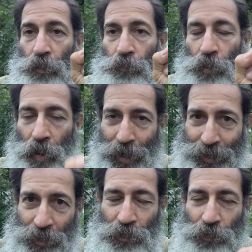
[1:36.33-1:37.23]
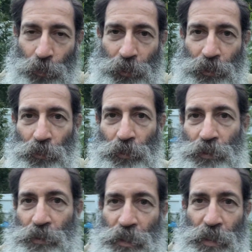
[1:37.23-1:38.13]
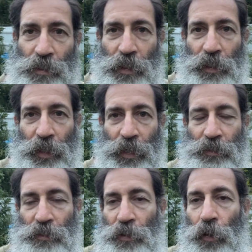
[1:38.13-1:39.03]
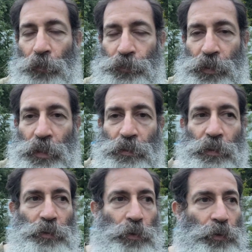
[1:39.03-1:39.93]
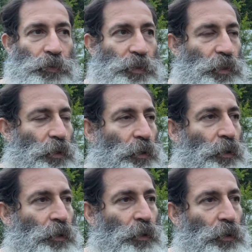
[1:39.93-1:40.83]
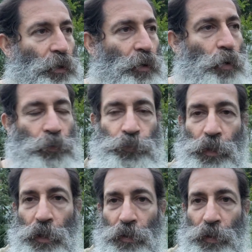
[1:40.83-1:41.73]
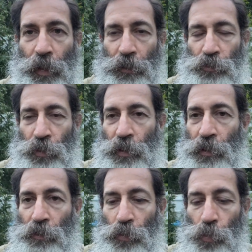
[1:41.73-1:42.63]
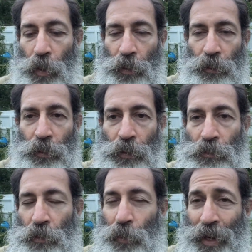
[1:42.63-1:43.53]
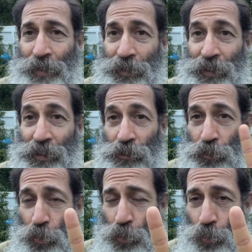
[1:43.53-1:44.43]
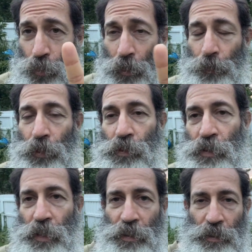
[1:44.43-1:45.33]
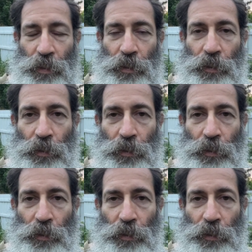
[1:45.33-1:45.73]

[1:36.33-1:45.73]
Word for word: variety growing during a season in case it's an off season or if it's a, a off year and that tree didn't do well. So I want to have at least two per season.